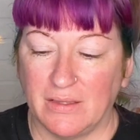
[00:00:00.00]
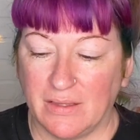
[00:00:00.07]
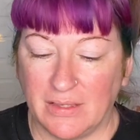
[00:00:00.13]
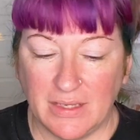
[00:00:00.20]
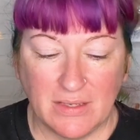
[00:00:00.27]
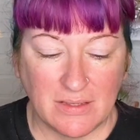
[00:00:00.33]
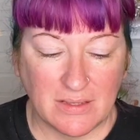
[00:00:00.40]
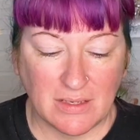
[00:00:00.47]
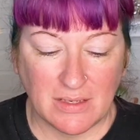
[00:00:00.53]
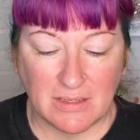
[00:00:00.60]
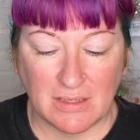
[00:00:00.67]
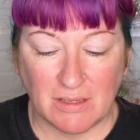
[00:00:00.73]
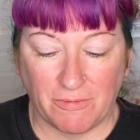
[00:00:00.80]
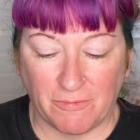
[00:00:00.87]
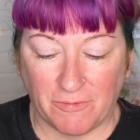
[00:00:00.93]
This is
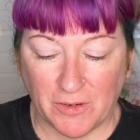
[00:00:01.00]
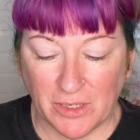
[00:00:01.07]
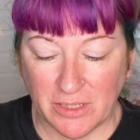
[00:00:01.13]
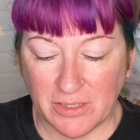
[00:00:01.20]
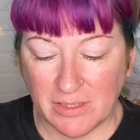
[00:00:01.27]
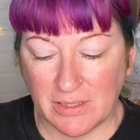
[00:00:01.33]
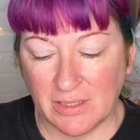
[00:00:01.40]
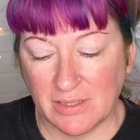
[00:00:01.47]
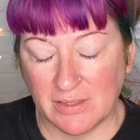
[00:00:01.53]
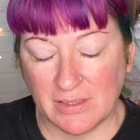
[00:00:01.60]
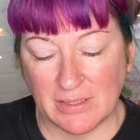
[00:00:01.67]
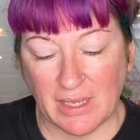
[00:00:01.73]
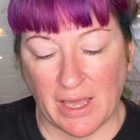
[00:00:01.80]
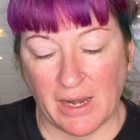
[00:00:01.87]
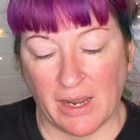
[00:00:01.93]
the first
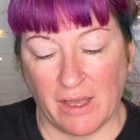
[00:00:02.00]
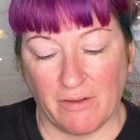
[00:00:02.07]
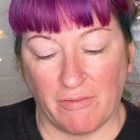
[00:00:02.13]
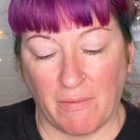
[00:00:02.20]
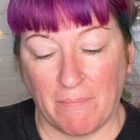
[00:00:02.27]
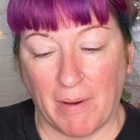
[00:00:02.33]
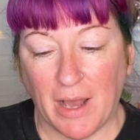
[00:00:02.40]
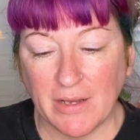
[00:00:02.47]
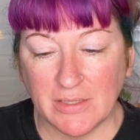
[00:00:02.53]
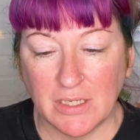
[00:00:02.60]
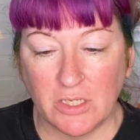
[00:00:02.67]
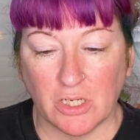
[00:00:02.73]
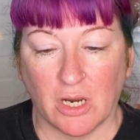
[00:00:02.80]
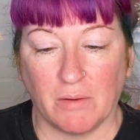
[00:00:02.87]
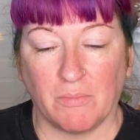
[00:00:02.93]
set of
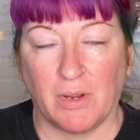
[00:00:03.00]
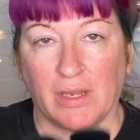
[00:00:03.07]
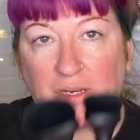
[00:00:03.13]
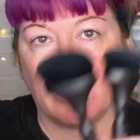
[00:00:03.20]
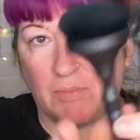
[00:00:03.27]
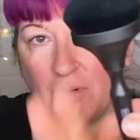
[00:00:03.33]
Boxycharm branded